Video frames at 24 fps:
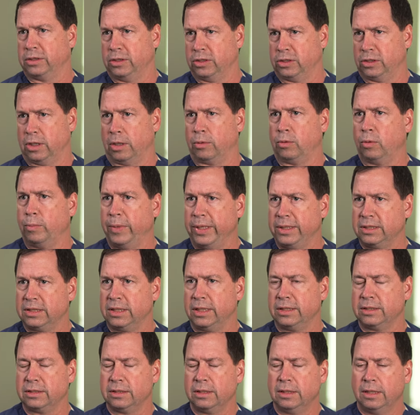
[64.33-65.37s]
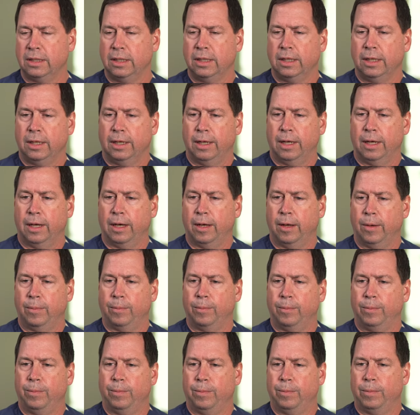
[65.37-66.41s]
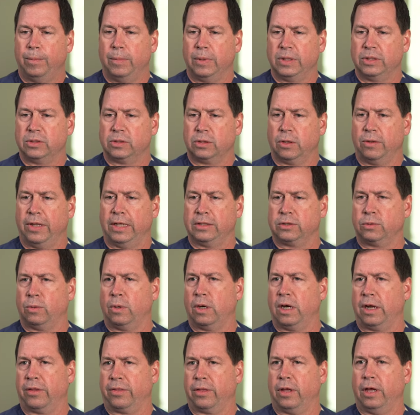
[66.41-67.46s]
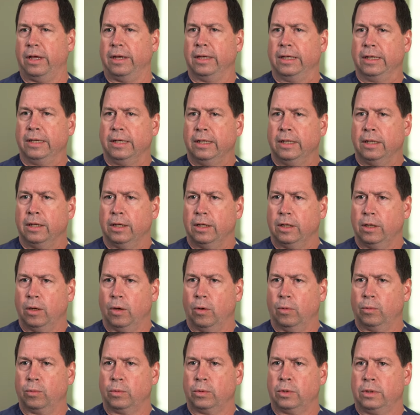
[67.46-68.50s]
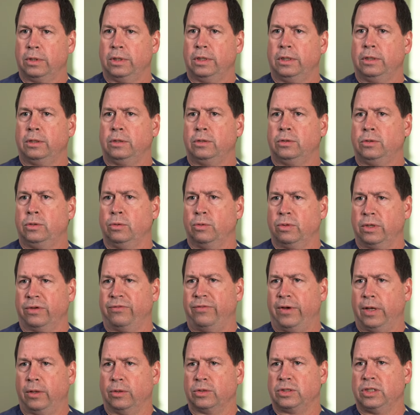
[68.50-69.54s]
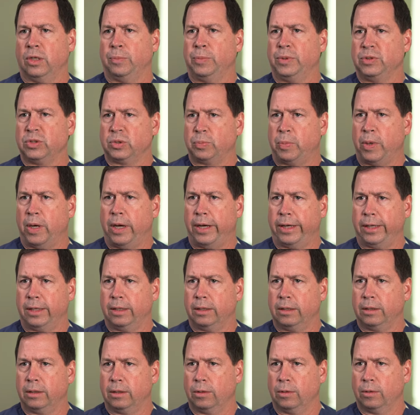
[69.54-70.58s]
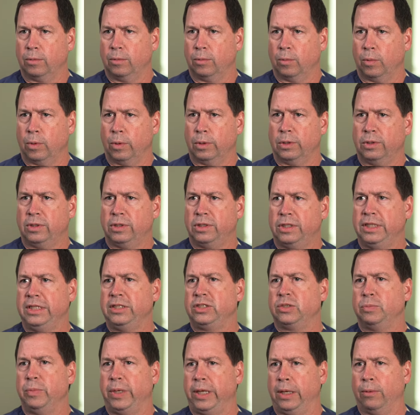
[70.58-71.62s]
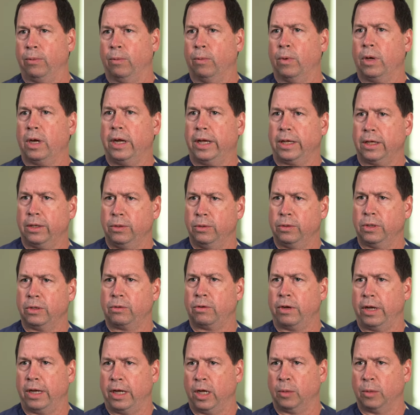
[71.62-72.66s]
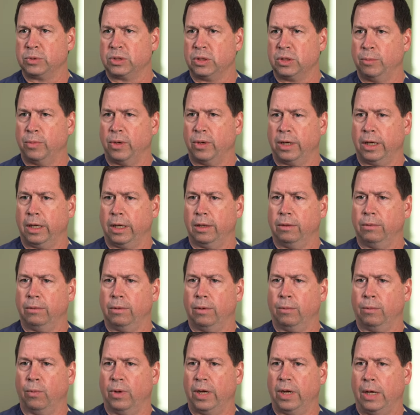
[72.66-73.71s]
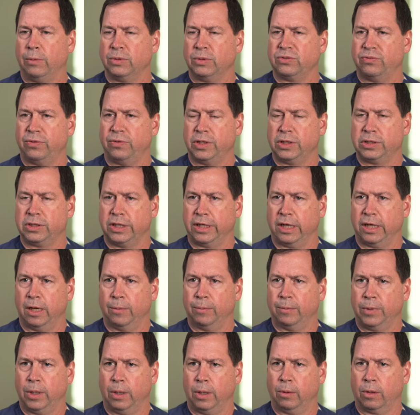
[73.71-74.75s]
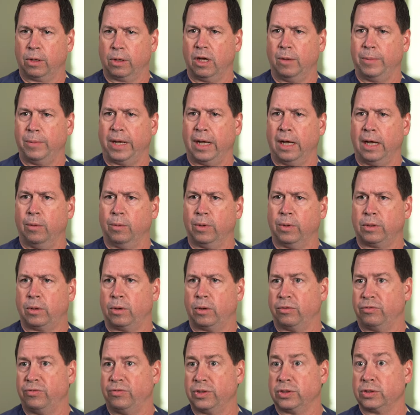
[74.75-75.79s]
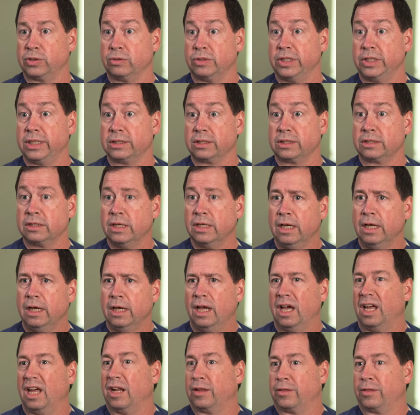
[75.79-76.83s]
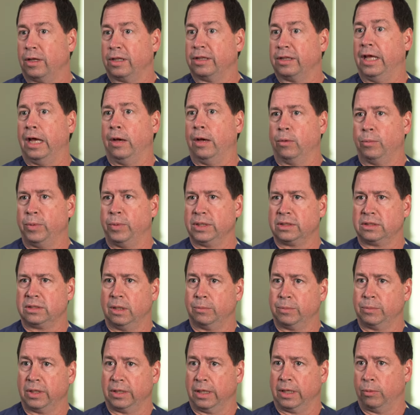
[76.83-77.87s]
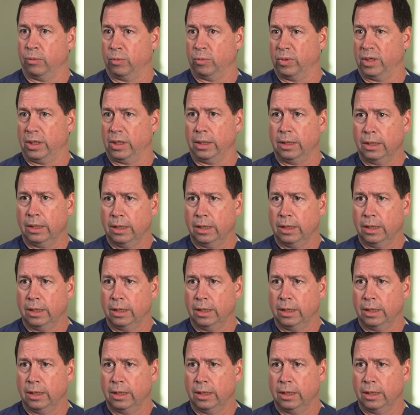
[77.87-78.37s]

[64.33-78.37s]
in general made sense. And so that's where I thought, you know, doing a fellowship in spine would teach me what I could do to try and help somebody. And when I was finishing up, they were coming out with artificial discs. And I thought that would be something that would be